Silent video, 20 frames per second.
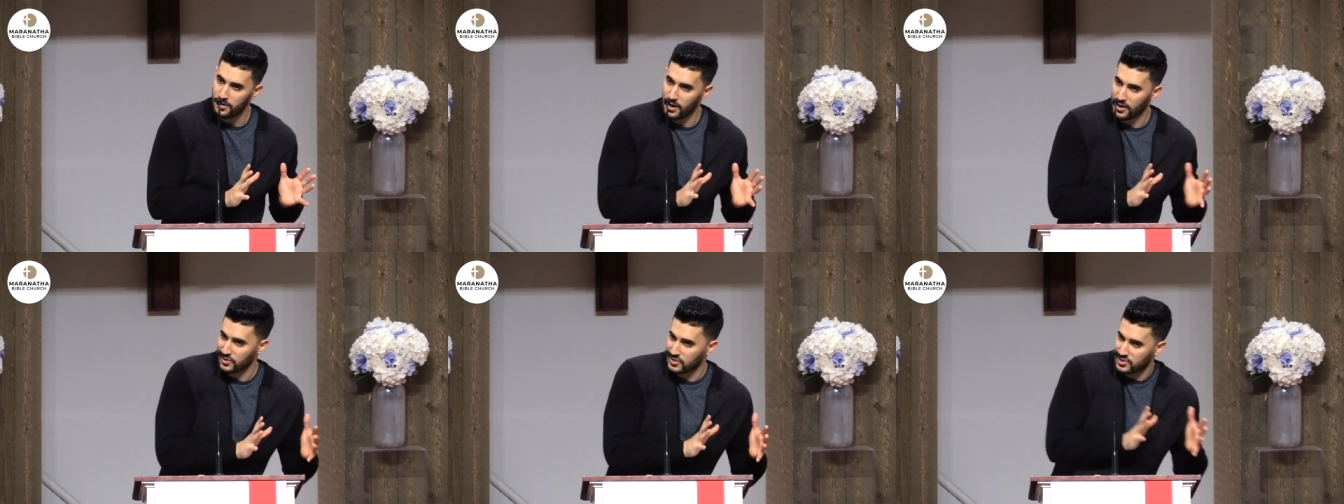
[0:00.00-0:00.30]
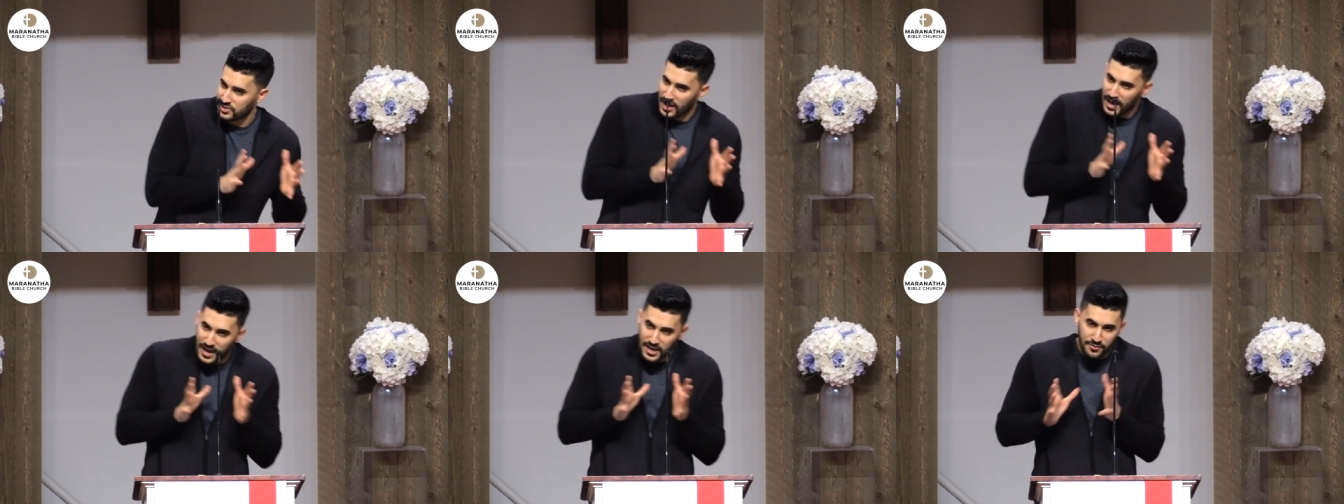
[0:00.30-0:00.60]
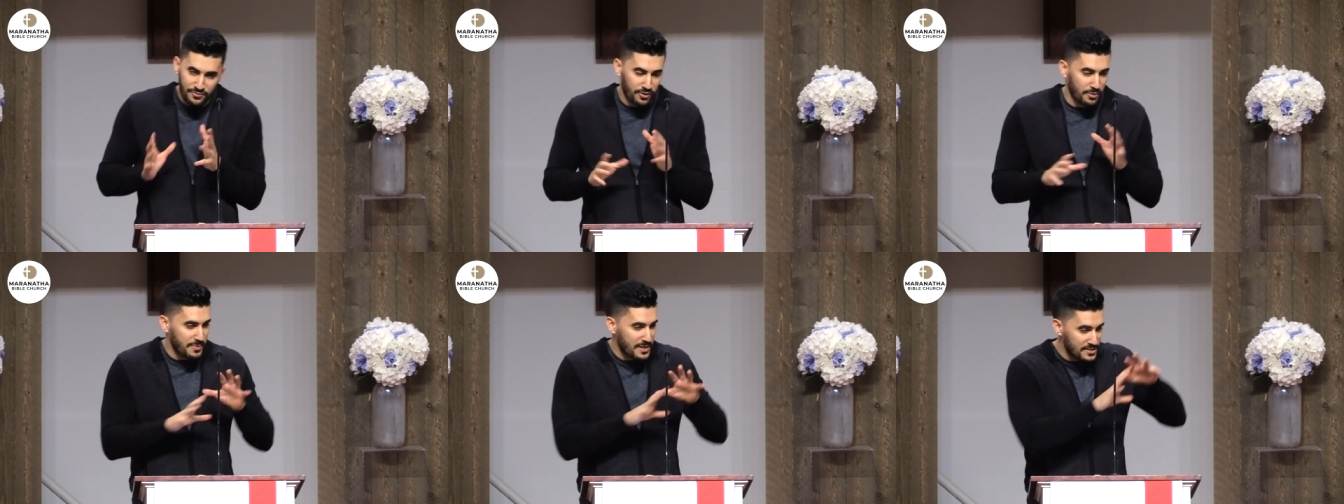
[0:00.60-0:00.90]

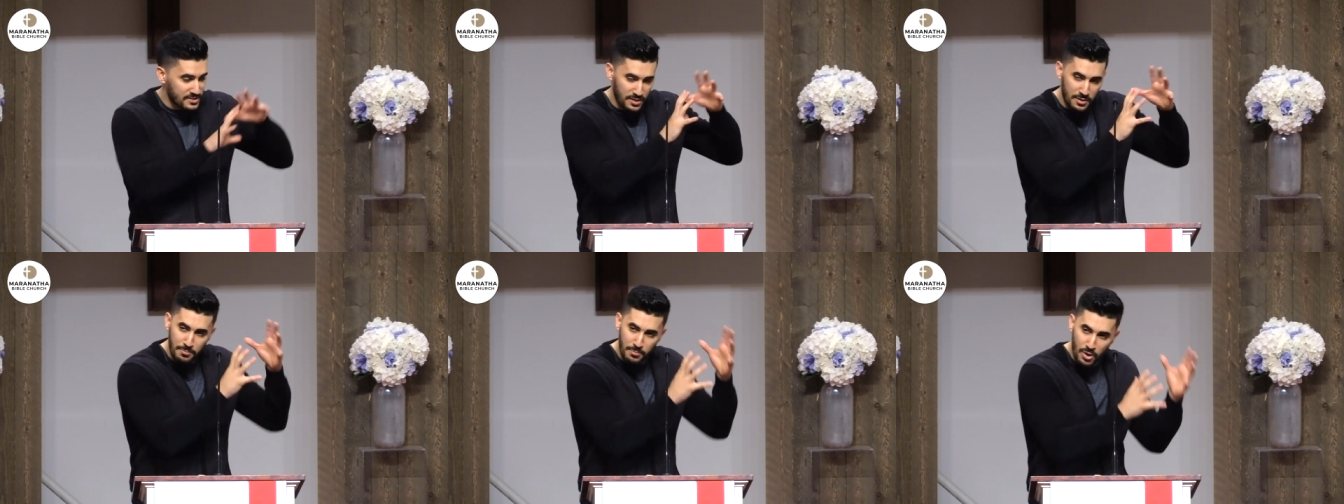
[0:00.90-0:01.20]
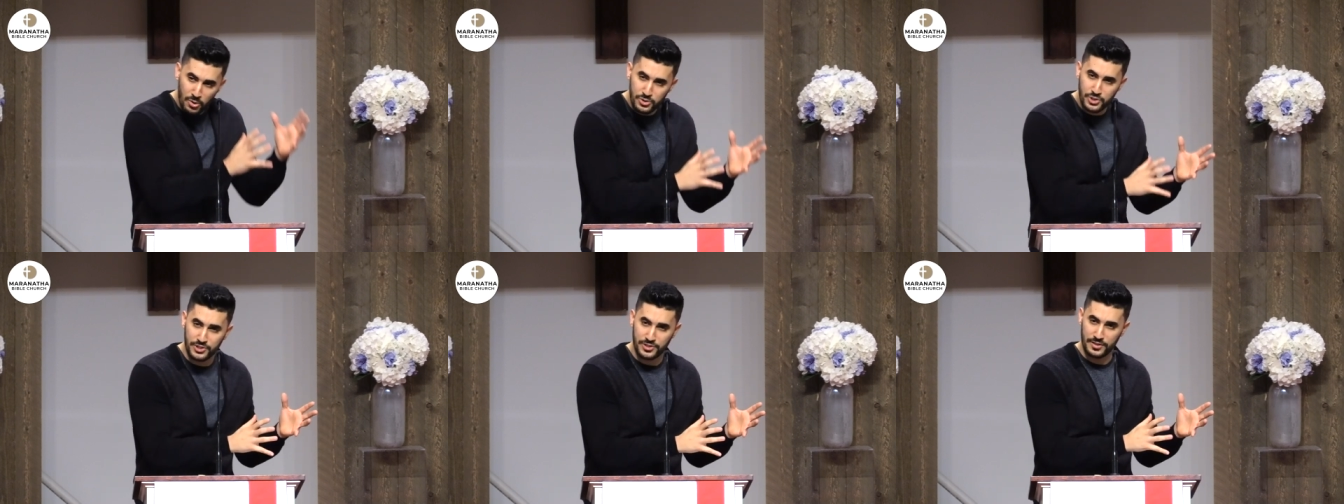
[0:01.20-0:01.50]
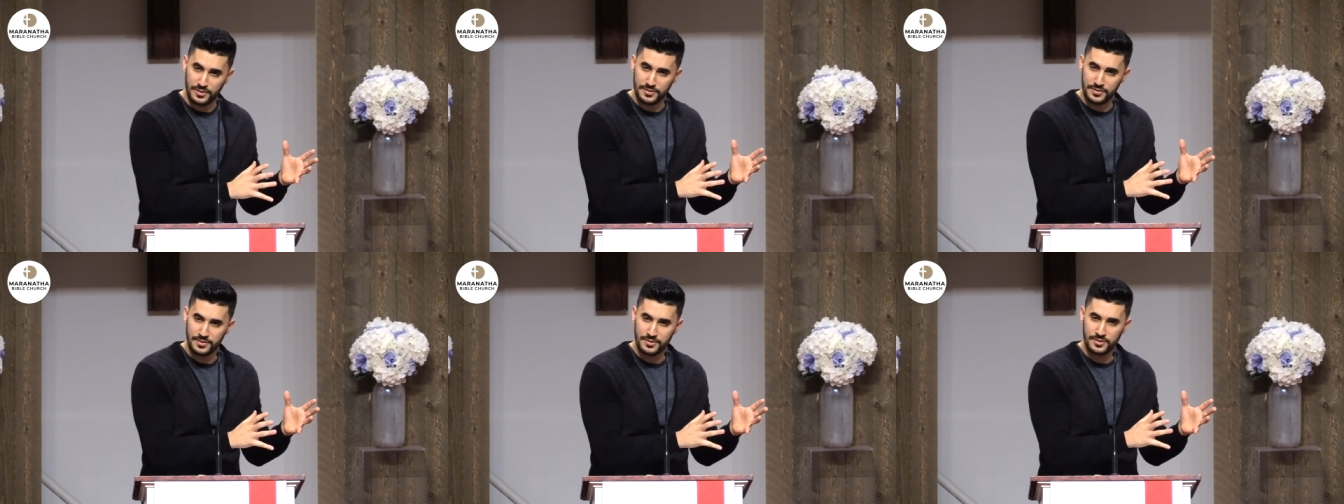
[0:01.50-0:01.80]
aside from his
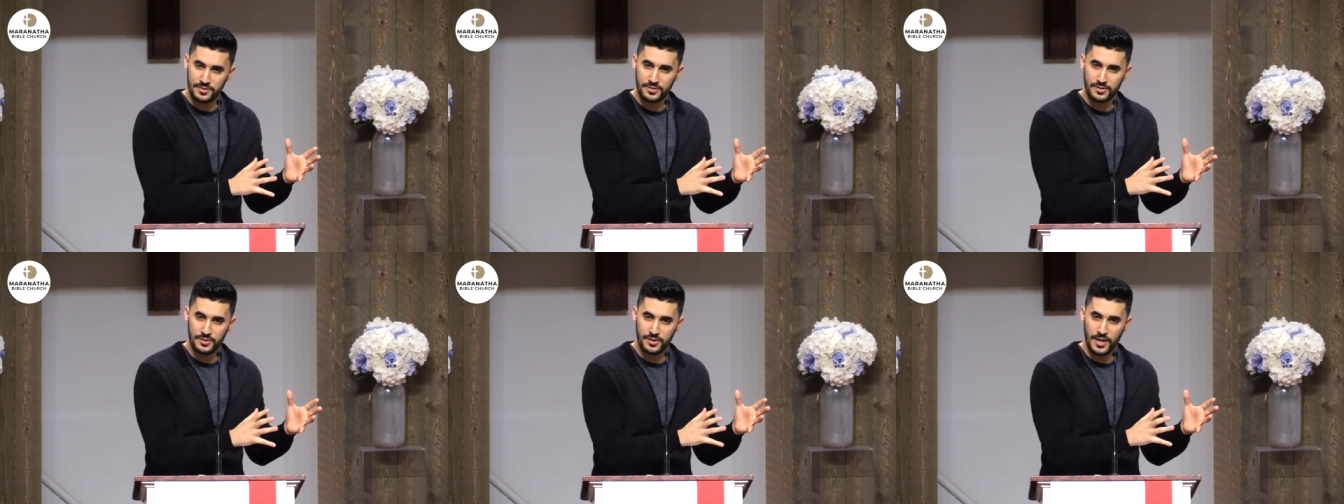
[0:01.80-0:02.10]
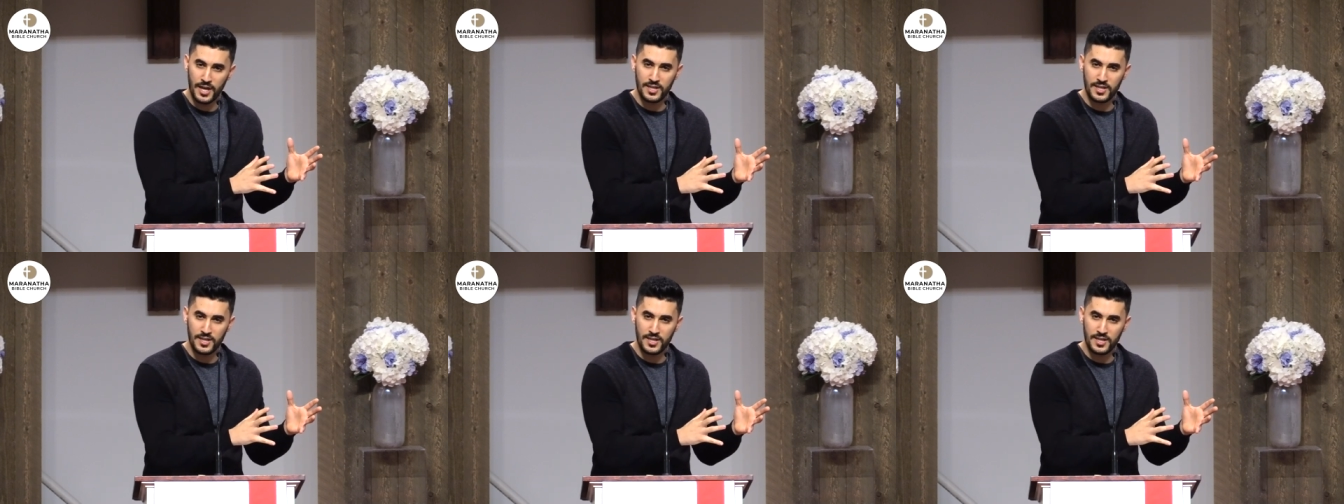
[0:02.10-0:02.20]
emotions